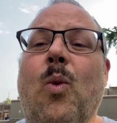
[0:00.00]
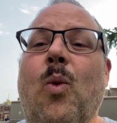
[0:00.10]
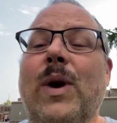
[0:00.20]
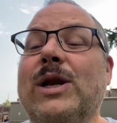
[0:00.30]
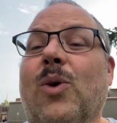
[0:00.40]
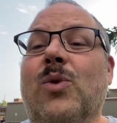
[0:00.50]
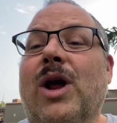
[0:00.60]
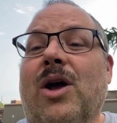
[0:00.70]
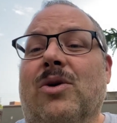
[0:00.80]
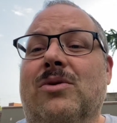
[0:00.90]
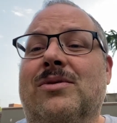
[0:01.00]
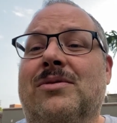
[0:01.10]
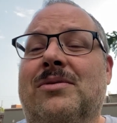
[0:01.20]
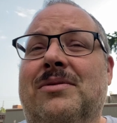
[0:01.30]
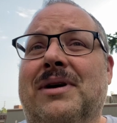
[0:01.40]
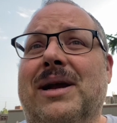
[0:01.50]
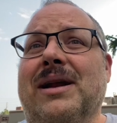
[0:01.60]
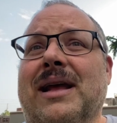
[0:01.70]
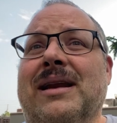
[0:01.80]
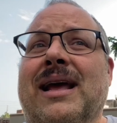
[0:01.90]
We don't know,
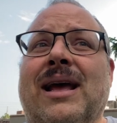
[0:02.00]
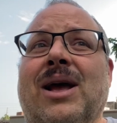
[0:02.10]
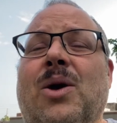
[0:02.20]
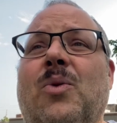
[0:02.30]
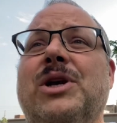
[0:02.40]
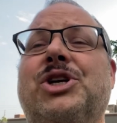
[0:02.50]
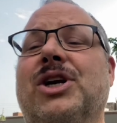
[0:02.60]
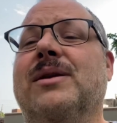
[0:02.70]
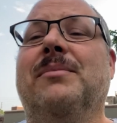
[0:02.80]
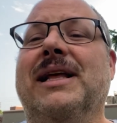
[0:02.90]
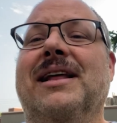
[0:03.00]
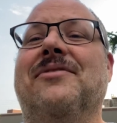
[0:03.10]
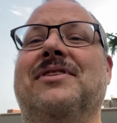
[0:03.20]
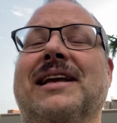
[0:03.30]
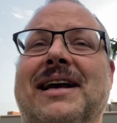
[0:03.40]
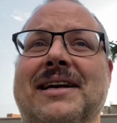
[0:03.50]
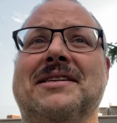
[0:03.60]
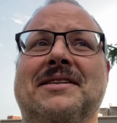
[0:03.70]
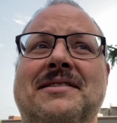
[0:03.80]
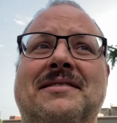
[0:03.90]
and we shouldn't be left to guess.